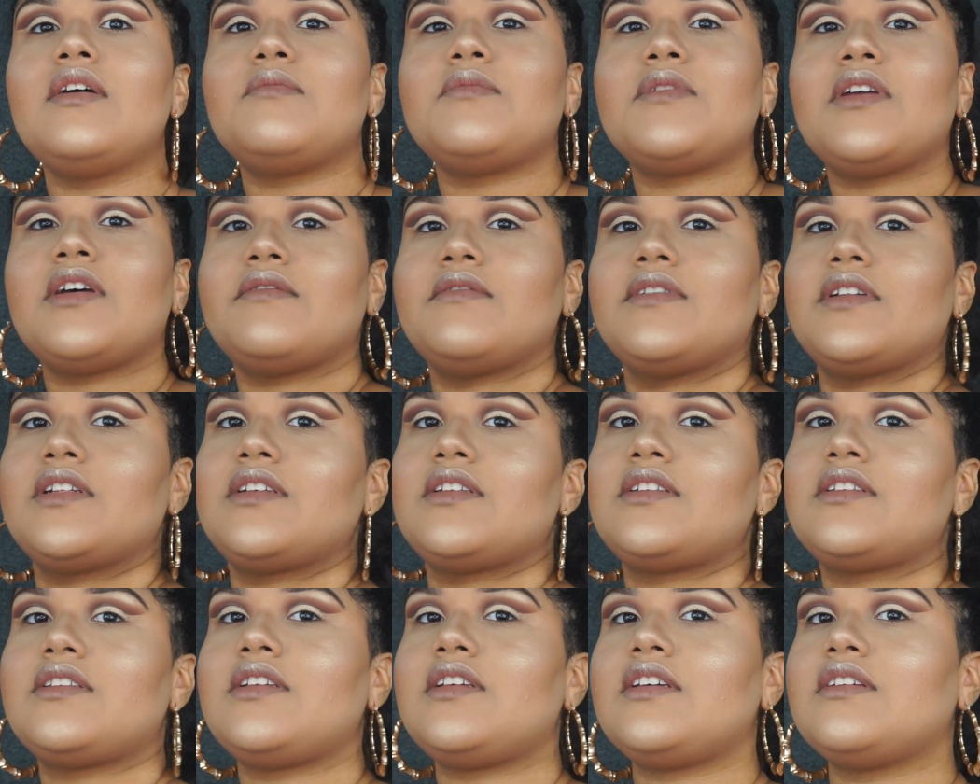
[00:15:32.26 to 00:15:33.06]
Not
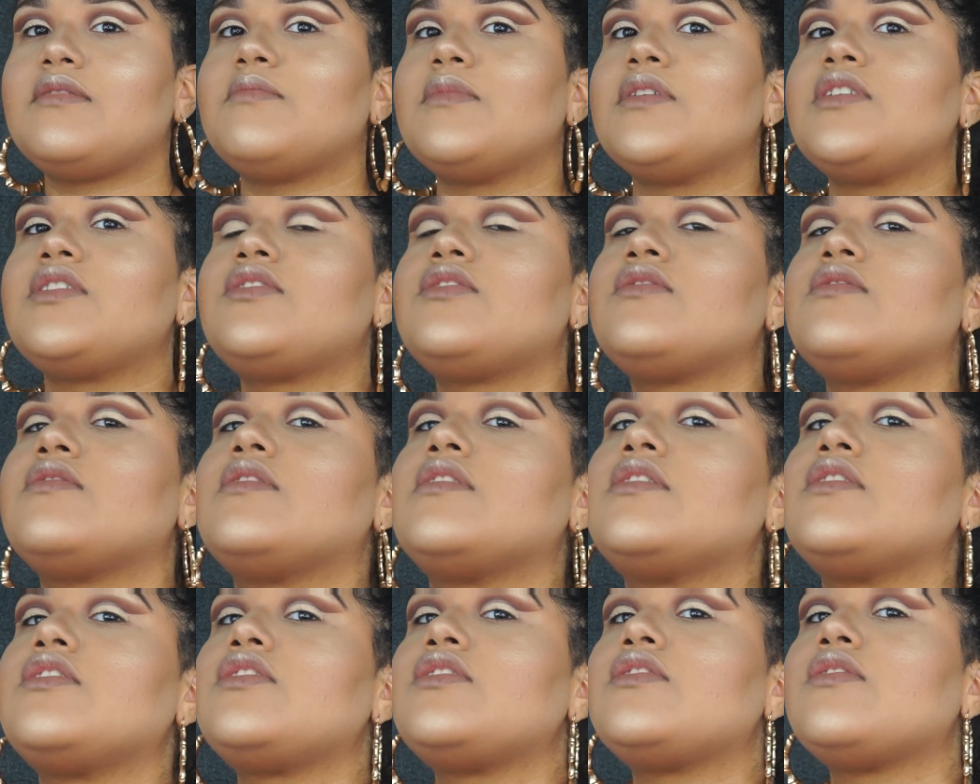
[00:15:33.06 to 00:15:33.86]
really seeing much
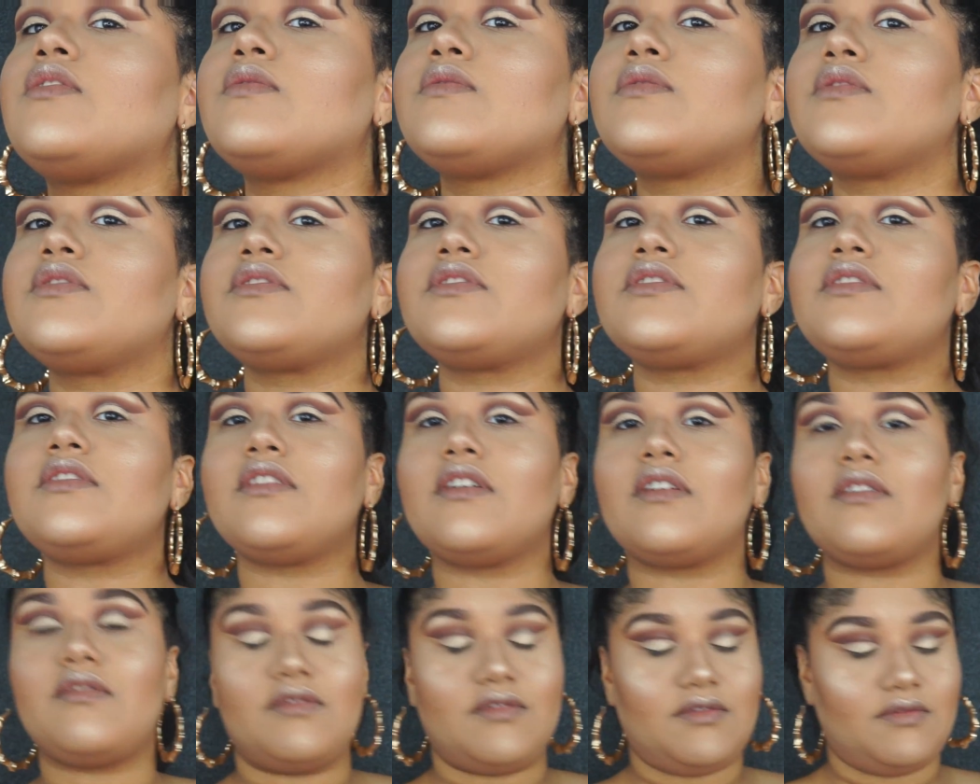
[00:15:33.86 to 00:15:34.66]
on the shoulders
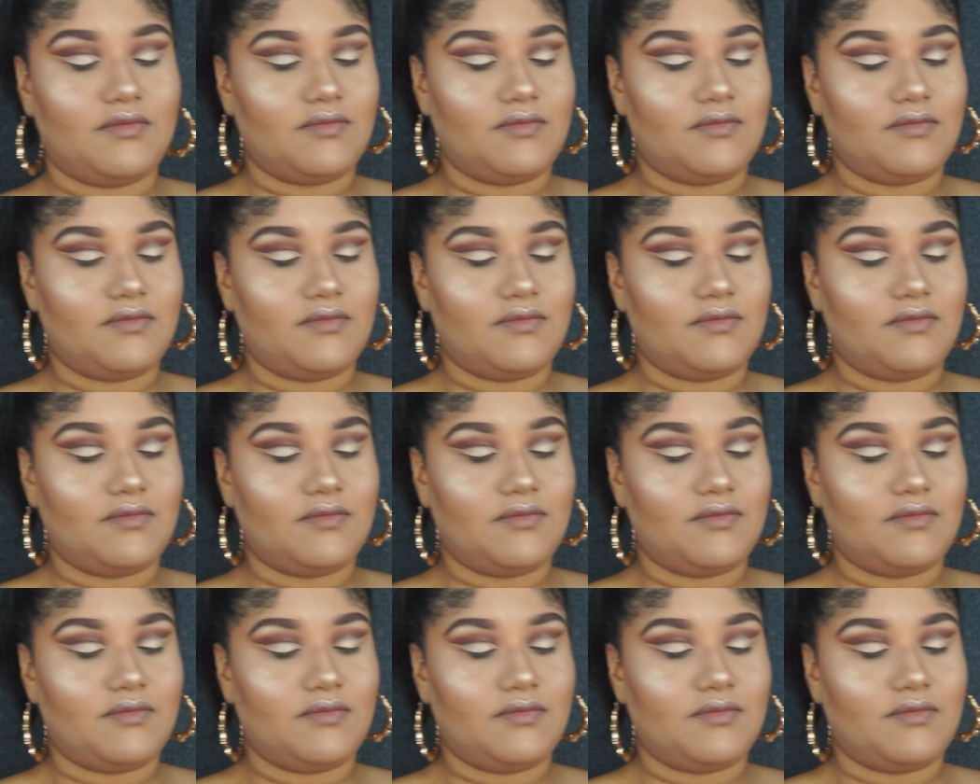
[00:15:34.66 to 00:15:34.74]
though.